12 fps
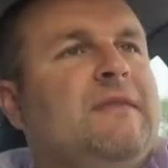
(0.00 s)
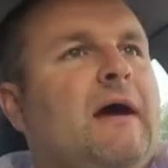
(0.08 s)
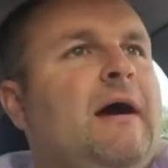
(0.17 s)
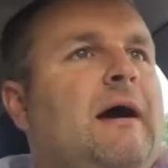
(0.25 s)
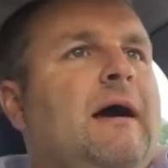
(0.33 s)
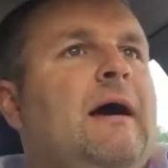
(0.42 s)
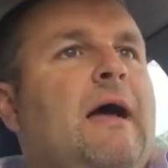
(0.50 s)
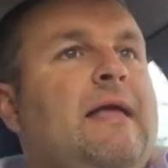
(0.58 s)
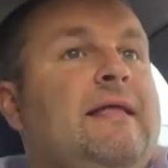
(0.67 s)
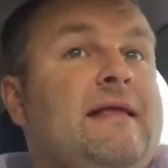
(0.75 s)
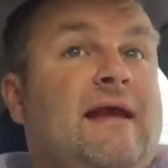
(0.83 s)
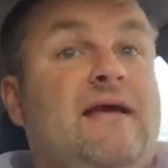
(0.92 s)

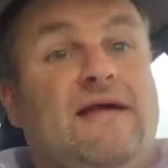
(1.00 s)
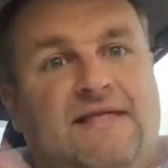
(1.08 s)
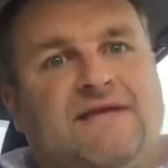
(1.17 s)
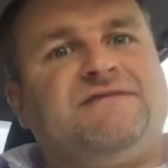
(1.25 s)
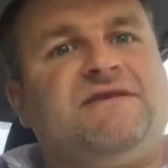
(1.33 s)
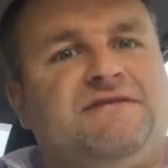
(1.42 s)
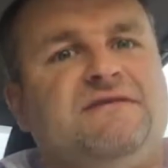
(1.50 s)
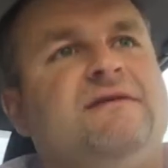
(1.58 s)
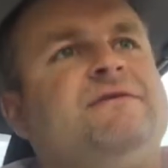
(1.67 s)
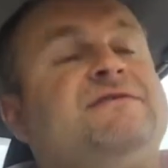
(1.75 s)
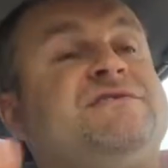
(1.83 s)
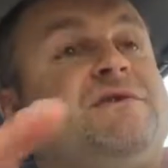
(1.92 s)
And then I got that
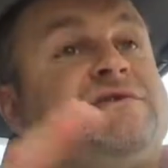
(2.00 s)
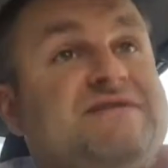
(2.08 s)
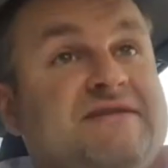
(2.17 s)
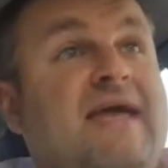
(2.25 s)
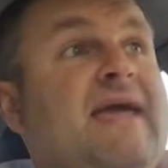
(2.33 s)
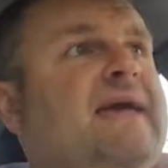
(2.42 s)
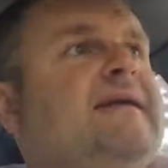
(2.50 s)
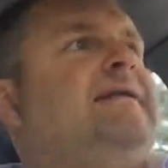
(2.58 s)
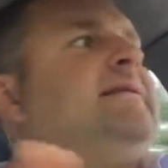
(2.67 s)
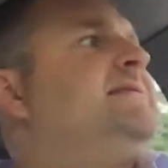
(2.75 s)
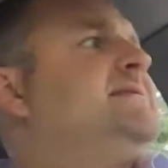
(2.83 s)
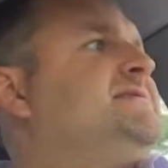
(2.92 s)
6-liter that's on a
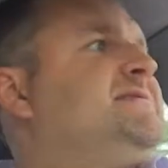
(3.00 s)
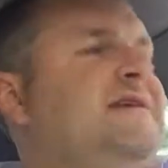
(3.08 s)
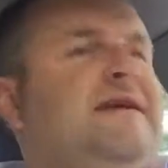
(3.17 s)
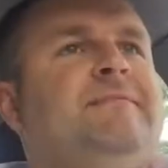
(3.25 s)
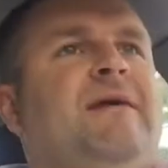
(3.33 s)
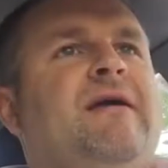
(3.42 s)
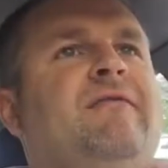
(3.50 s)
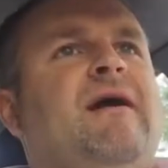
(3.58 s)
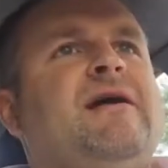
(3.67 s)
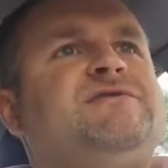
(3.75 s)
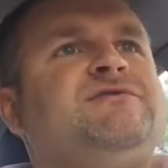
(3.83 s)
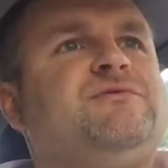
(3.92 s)
stand that's sitting in my
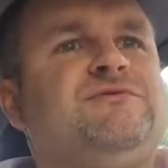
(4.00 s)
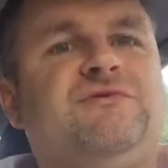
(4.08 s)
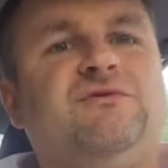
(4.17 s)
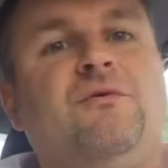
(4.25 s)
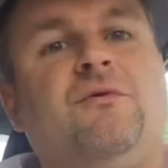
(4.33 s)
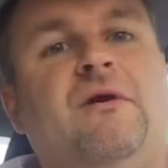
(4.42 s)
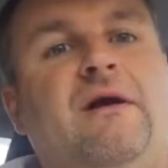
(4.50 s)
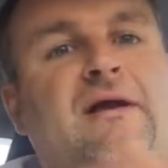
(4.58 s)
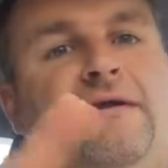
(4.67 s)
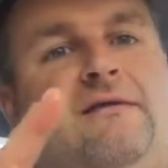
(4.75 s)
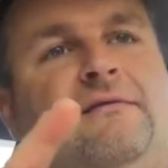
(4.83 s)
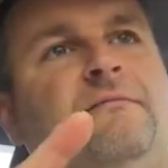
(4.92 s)
garage towards the door.
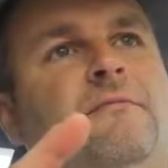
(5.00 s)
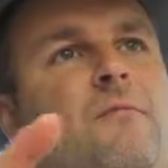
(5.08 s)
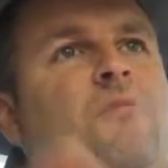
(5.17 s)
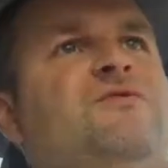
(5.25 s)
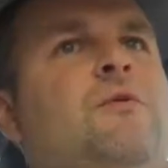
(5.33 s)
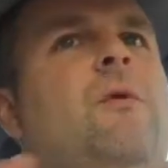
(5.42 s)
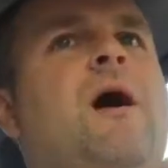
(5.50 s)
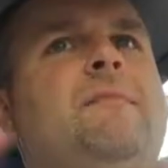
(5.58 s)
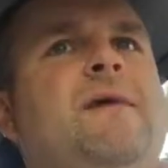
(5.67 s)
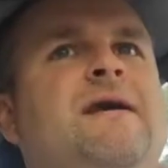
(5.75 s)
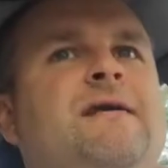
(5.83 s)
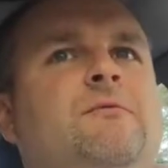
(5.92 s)
And so why
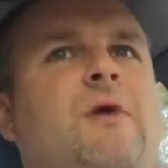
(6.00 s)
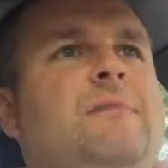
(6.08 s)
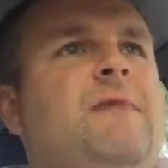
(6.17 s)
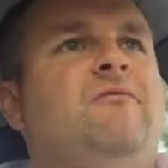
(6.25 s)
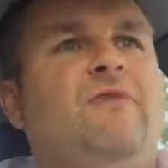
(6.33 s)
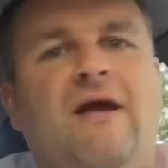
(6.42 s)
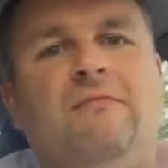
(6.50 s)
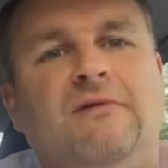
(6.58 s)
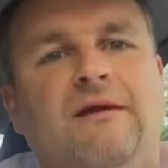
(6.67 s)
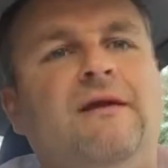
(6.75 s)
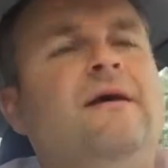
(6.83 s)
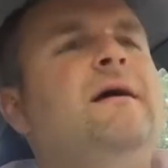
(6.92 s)
am I
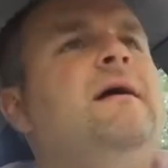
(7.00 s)
rambling?